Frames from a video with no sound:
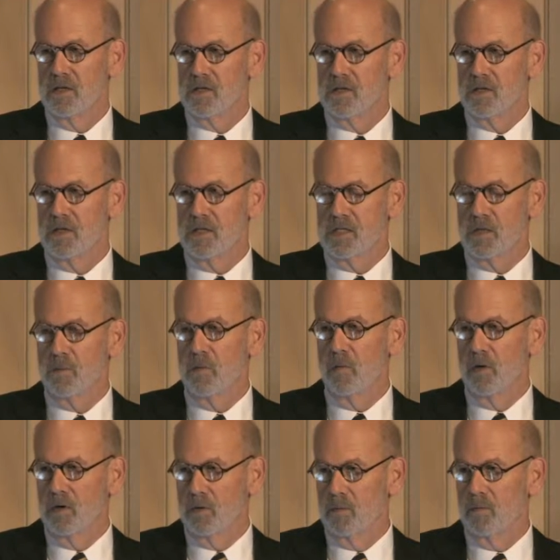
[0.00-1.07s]
So they said
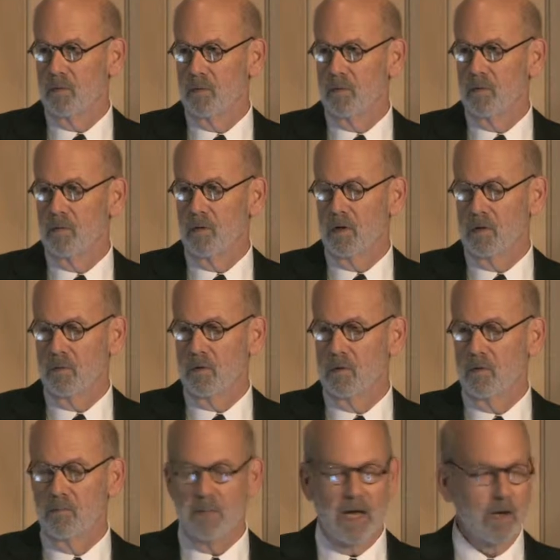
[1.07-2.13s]
we're
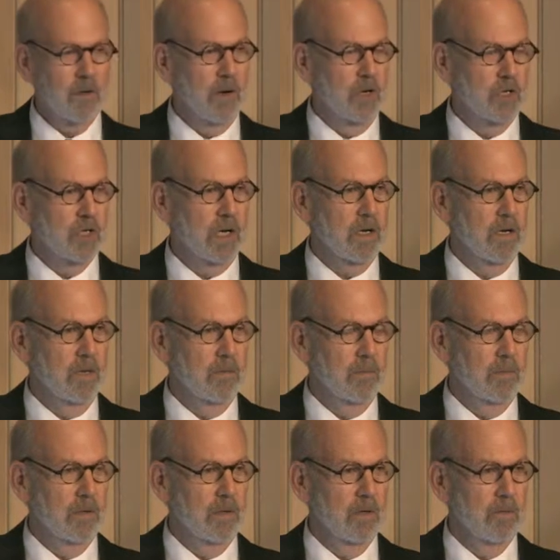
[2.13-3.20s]
doing background check
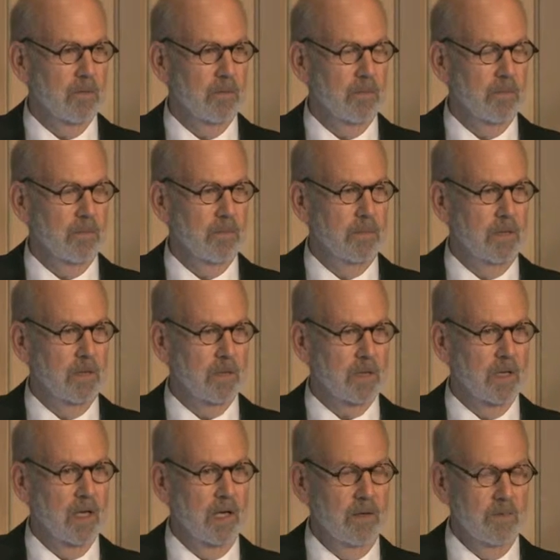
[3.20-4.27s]
on Peter
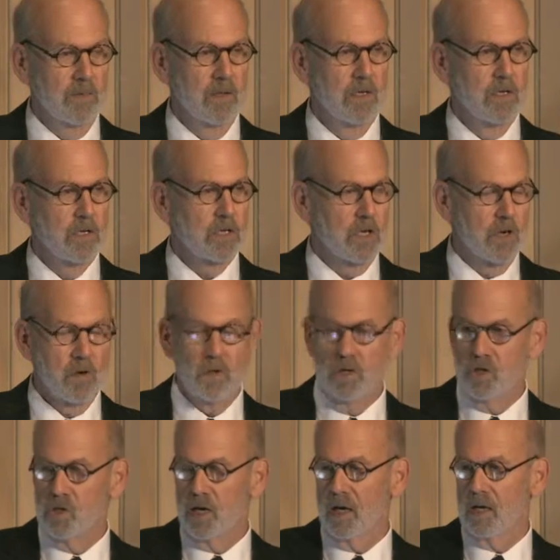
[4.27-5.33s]
Klein, security
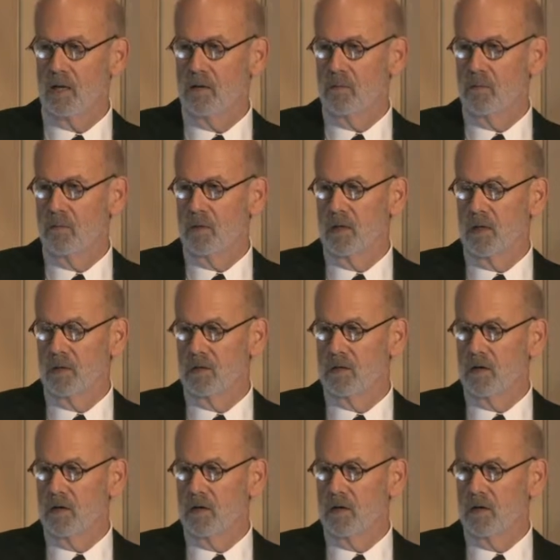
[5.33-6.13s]
check, and we'd like to